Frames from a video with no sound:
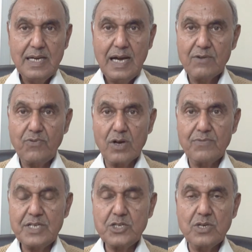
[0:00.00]
and for
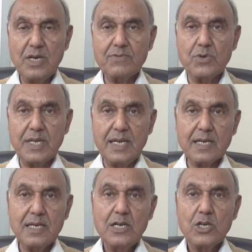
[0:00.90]
which you have to
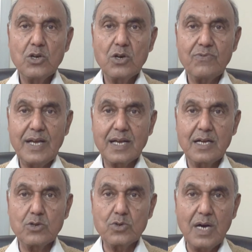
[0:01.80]
take your
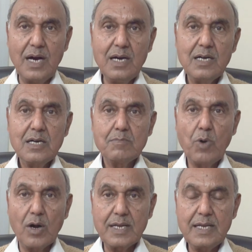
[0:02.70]
vehicle to the
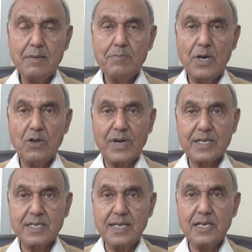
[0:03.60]
body
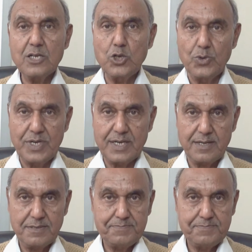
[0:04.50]
manufacturing unit.